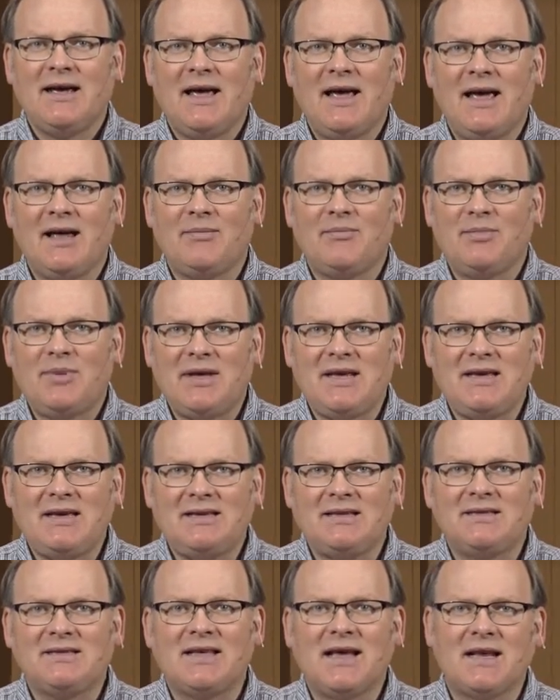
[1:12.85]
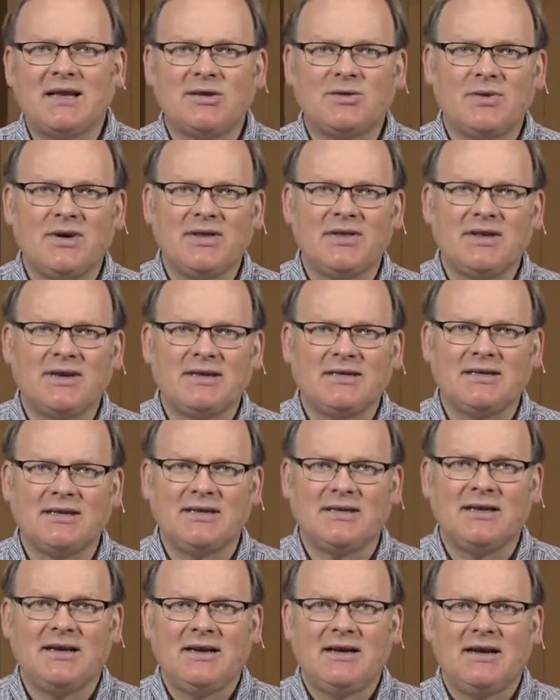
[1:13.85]
and peace that is with us
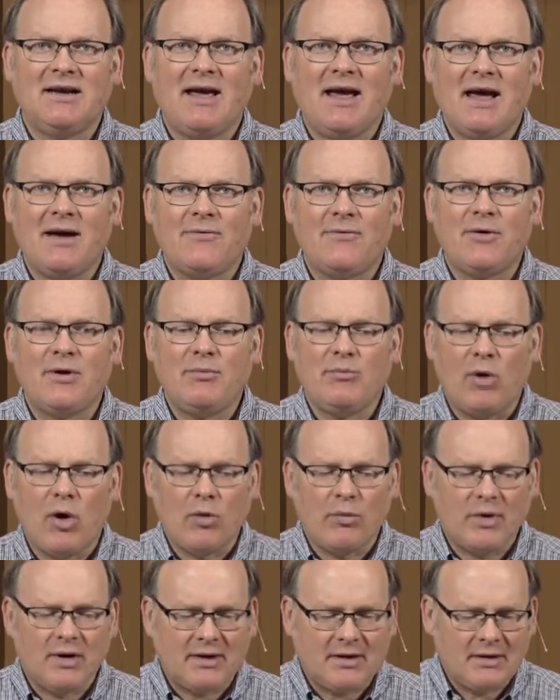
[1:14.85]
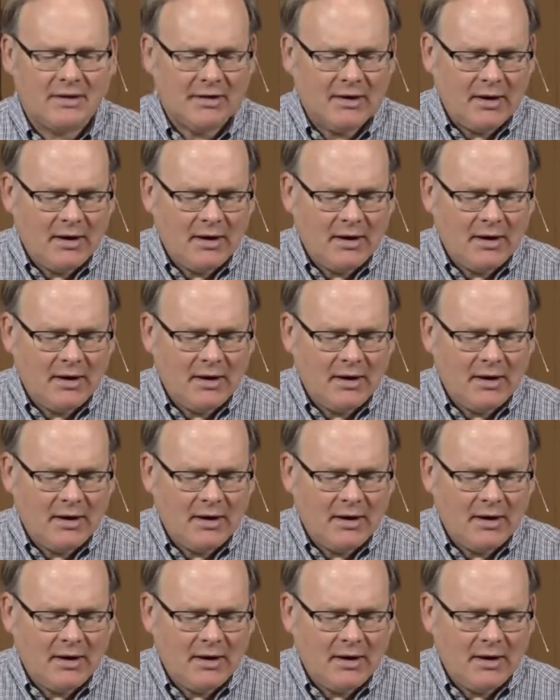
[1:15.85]
in every moment.